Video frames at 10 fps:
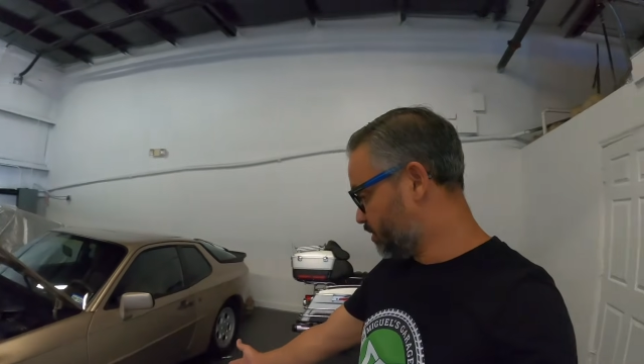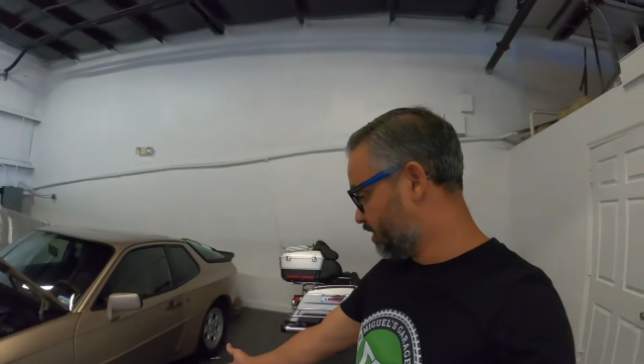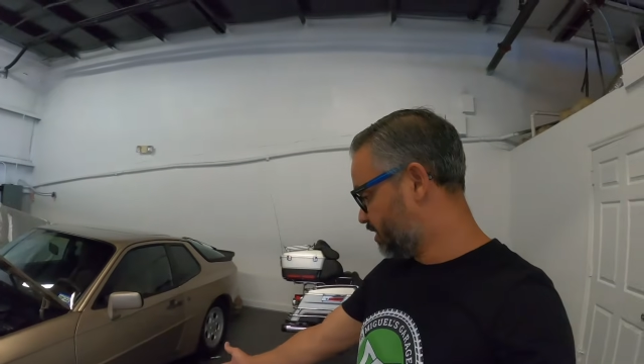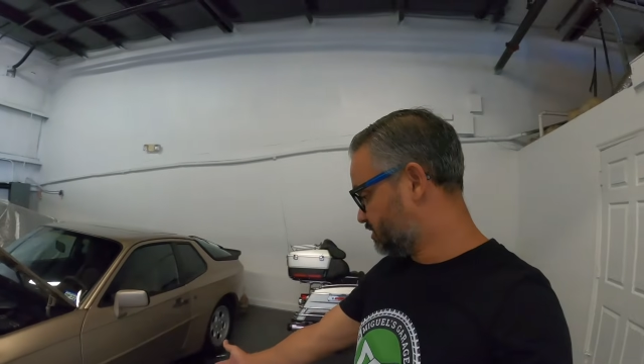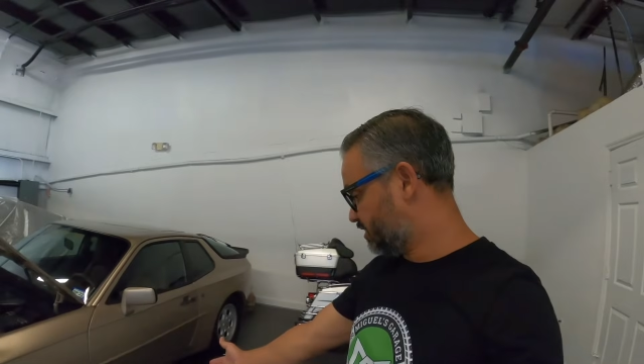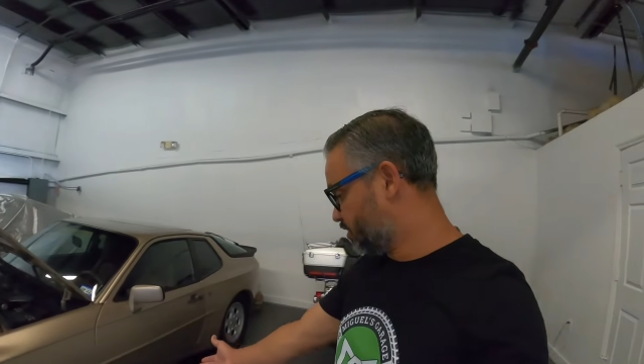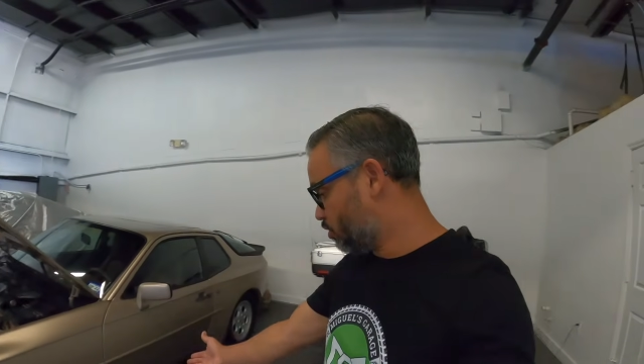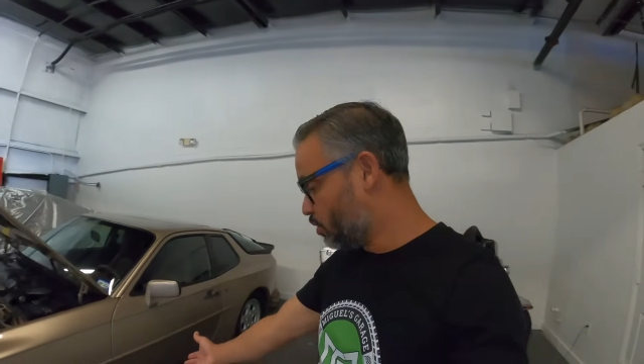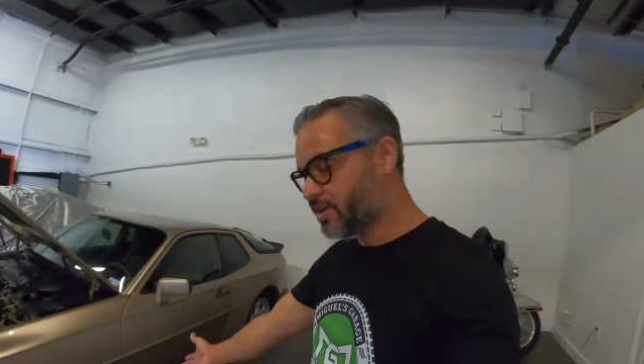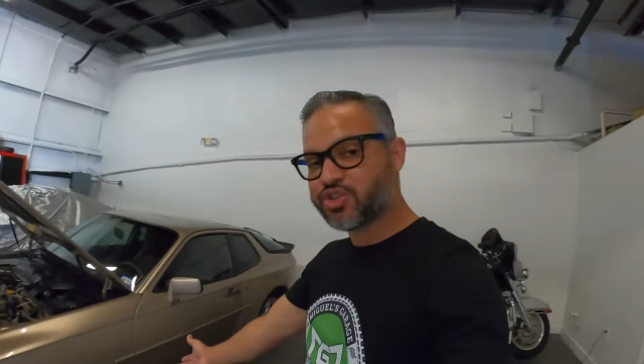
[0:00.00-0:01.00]
is that the
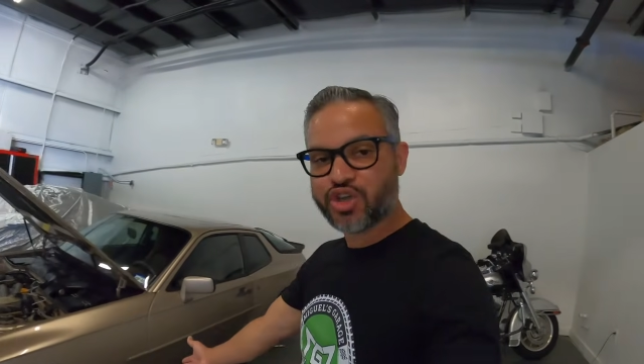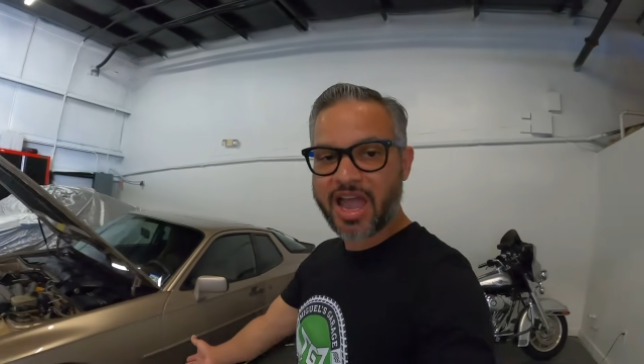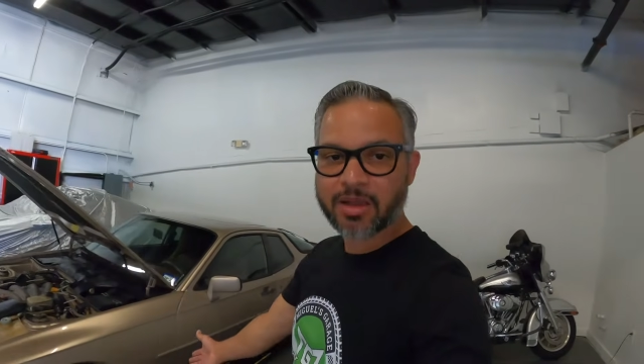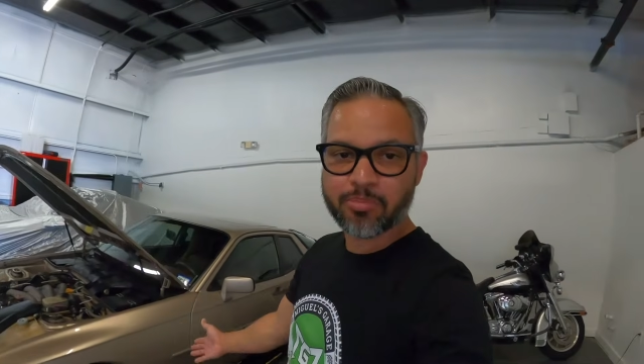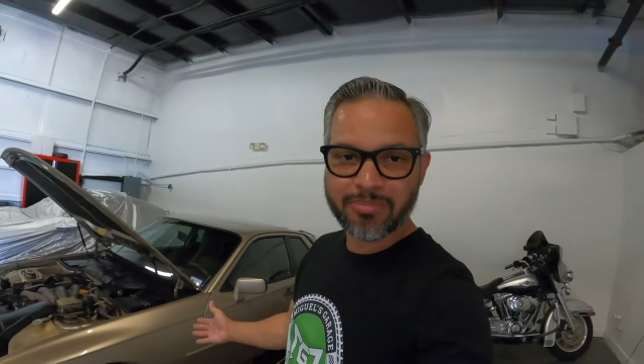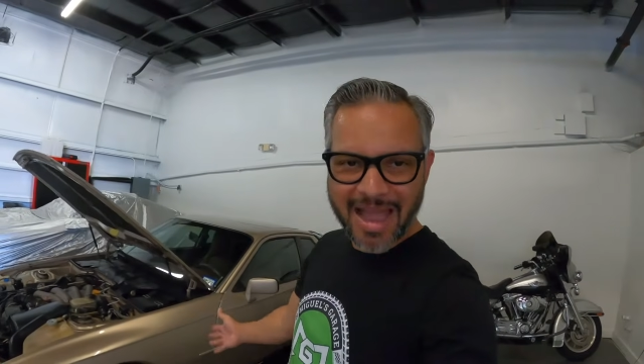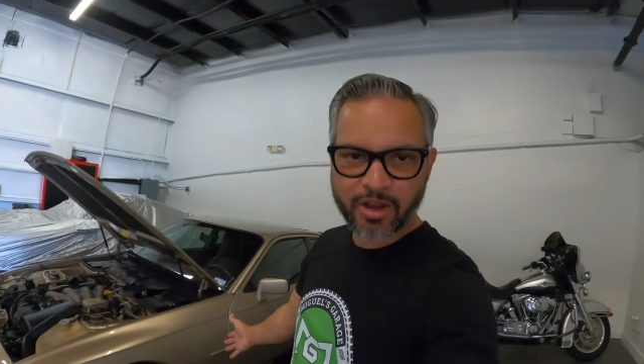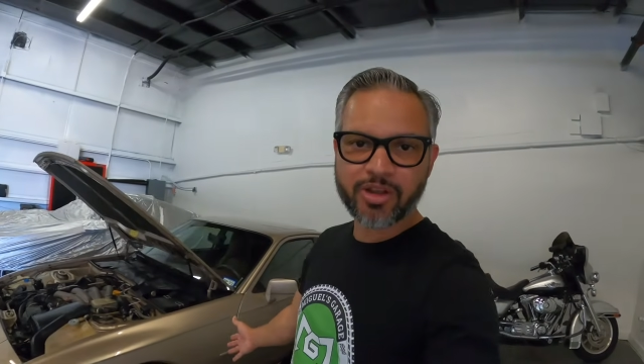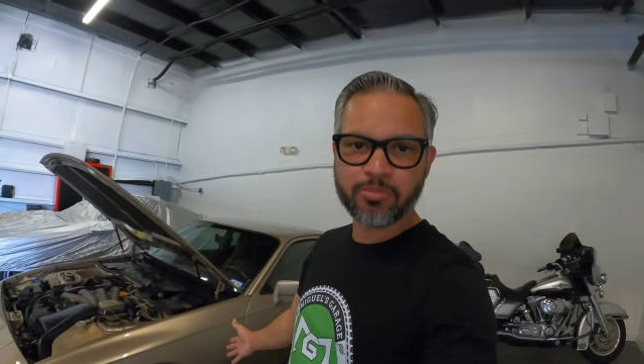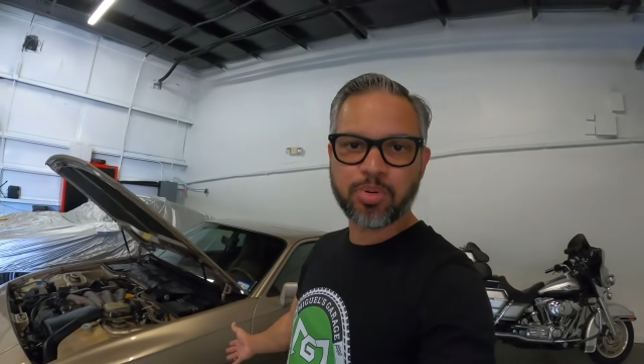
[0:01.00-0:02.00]
quick jack
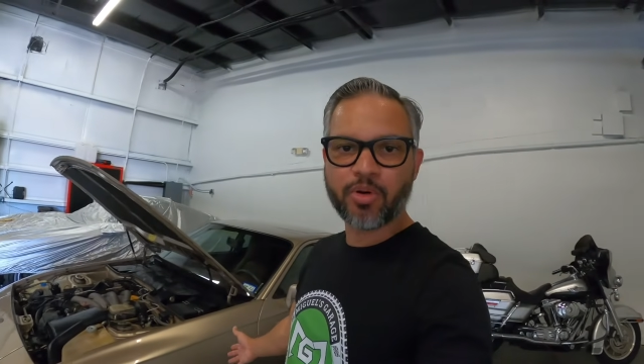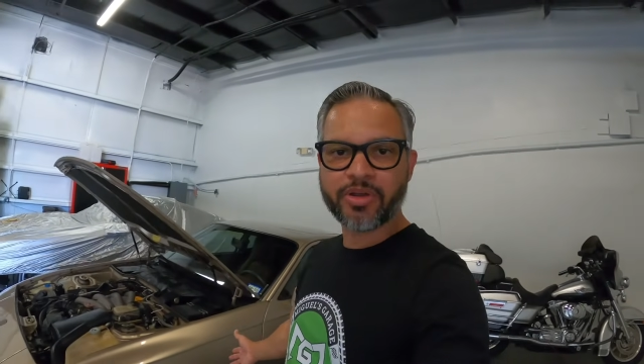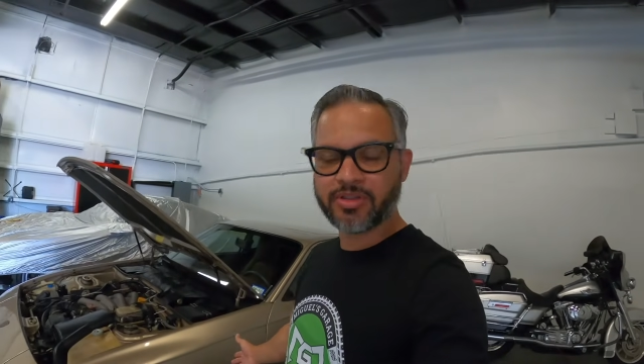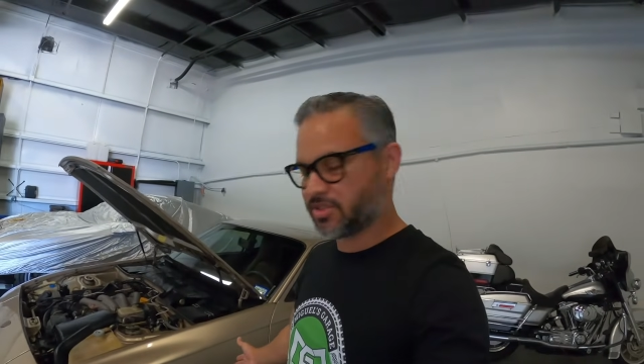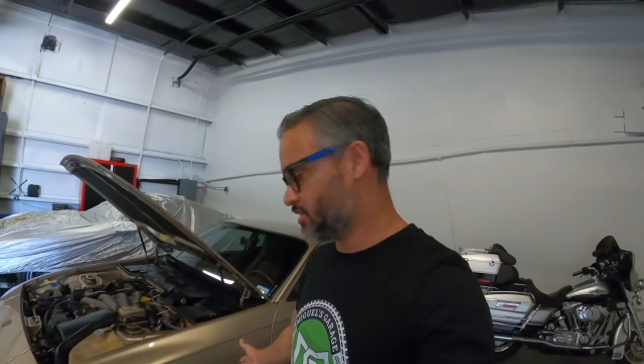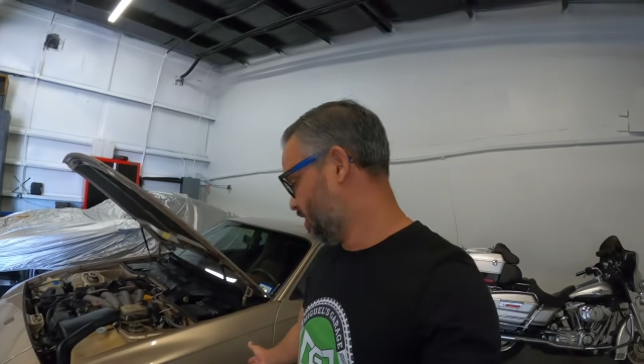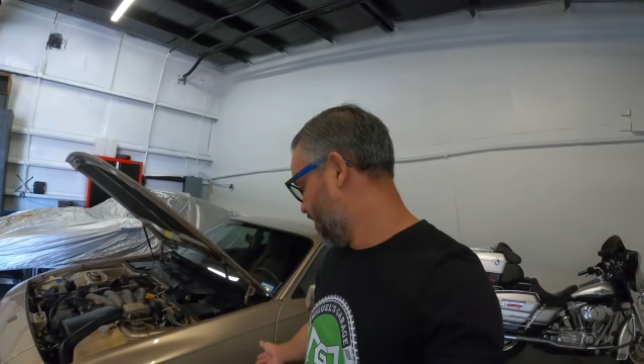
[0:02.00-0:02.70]
mounting points